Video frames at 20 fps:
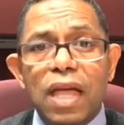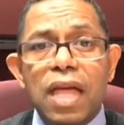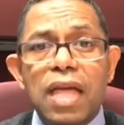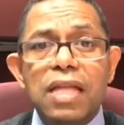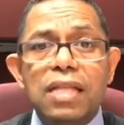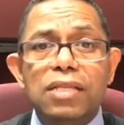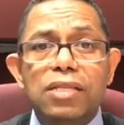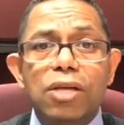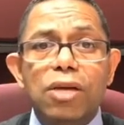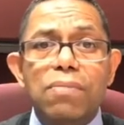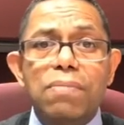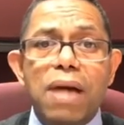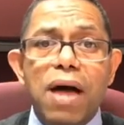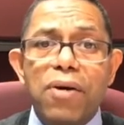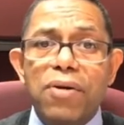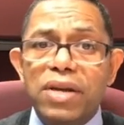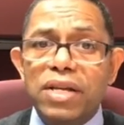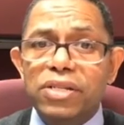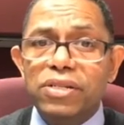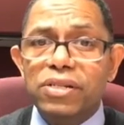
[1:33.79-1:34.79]

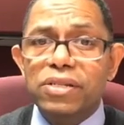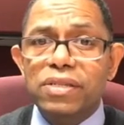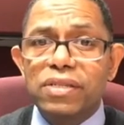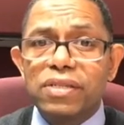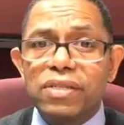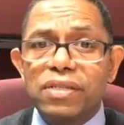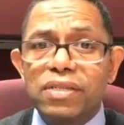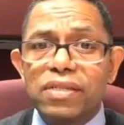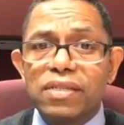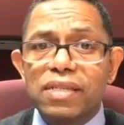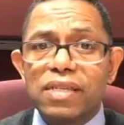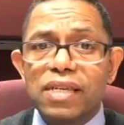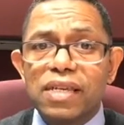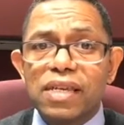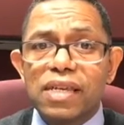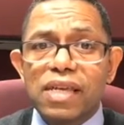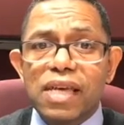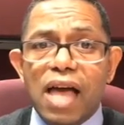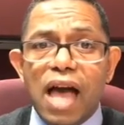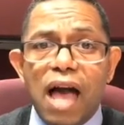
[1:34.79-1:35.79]
Intermarriages
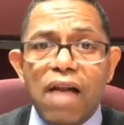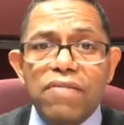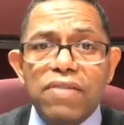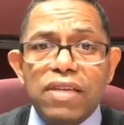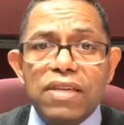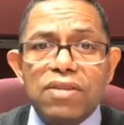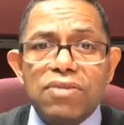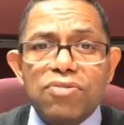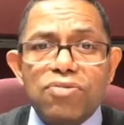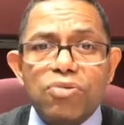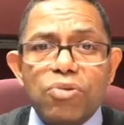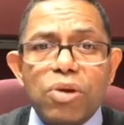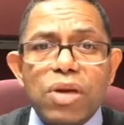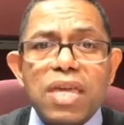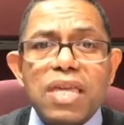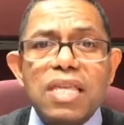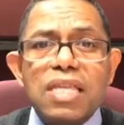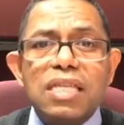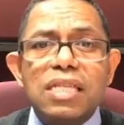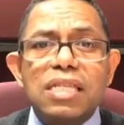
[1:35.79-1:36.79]
have
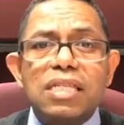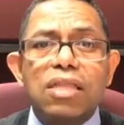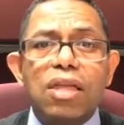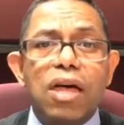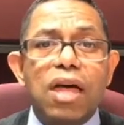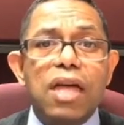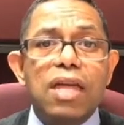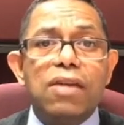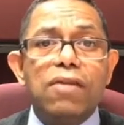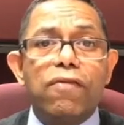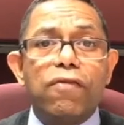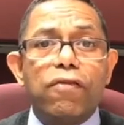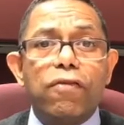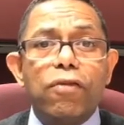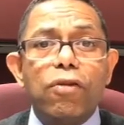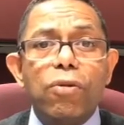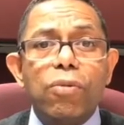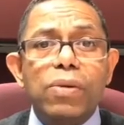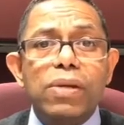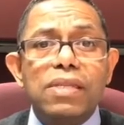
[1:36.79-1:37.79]
increased the
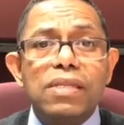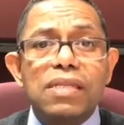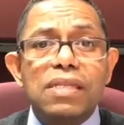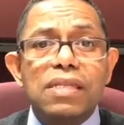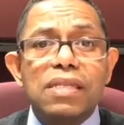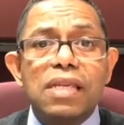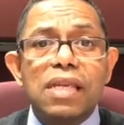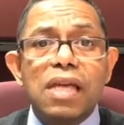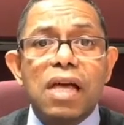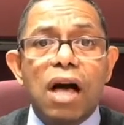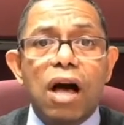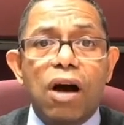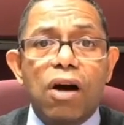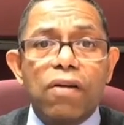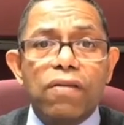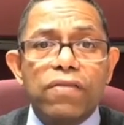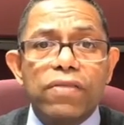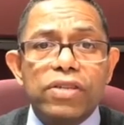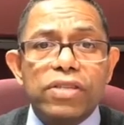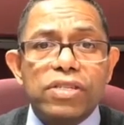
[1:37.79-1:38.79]
influence
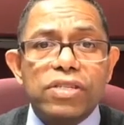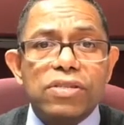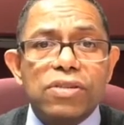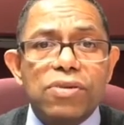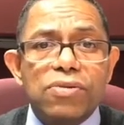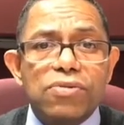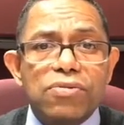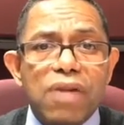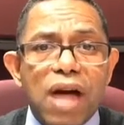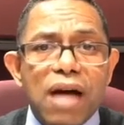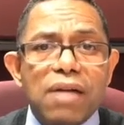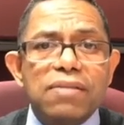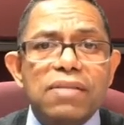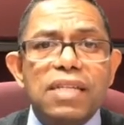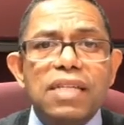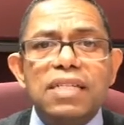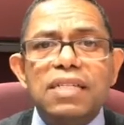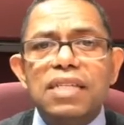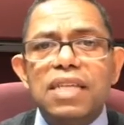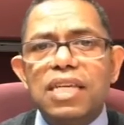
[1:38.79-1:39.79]
of the
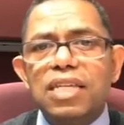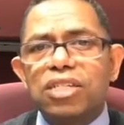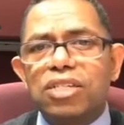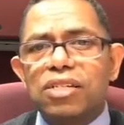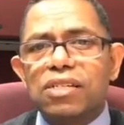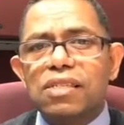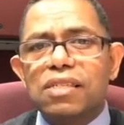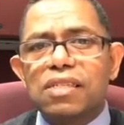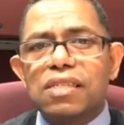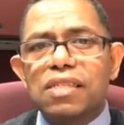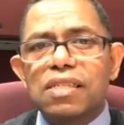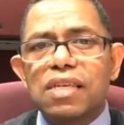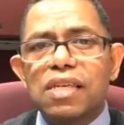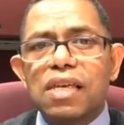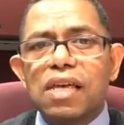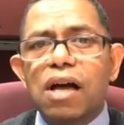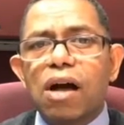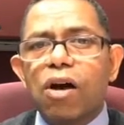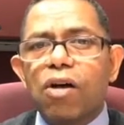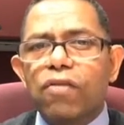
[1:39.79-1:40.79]
surrounding nations
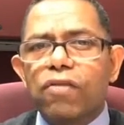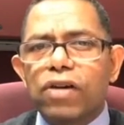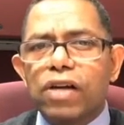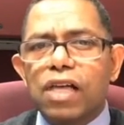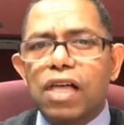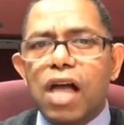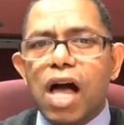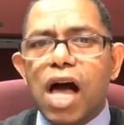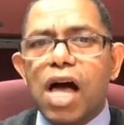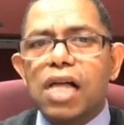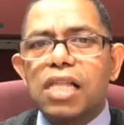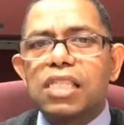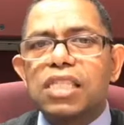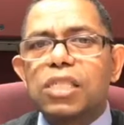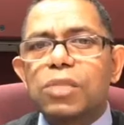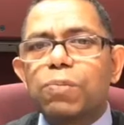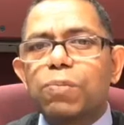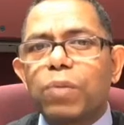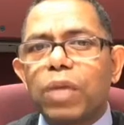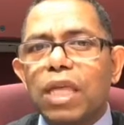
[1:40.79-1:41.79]
over
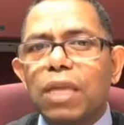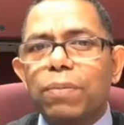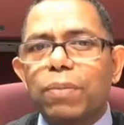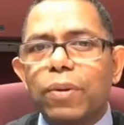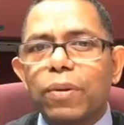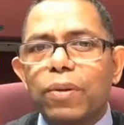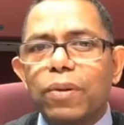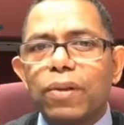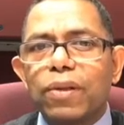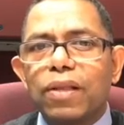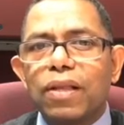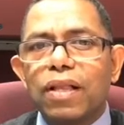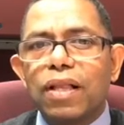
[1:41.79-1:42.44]
God's people,